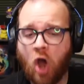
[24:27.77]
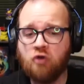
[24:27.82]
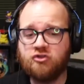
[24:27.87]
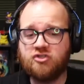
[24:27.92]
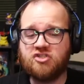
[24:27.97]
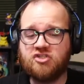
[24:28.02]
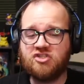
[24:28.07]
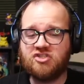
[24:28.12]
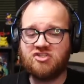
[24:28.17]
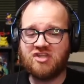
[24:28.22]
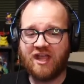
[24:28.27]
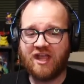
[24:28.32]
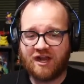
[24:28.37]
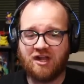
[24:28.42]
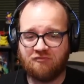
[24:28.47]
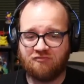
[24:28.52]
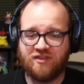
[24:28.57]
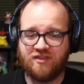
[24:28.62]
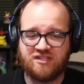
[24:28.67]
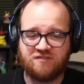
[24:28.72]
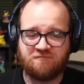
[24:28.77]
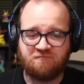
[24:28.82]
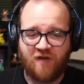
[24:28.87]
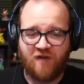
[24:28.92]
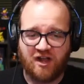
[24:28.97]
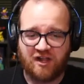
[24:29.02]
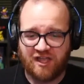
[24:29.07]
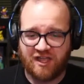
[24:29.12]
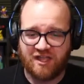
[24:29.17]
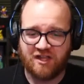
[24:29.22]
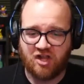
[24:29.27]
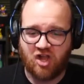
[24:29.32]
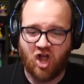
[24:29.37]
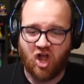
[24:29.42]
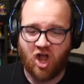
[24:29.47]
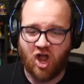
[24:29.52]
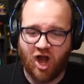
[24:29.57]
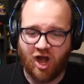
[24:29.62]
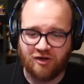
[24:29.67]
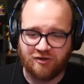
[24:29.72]
sick of this fucking
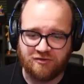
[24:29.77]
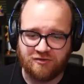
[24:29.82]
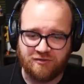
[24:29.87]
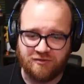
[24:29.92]
card.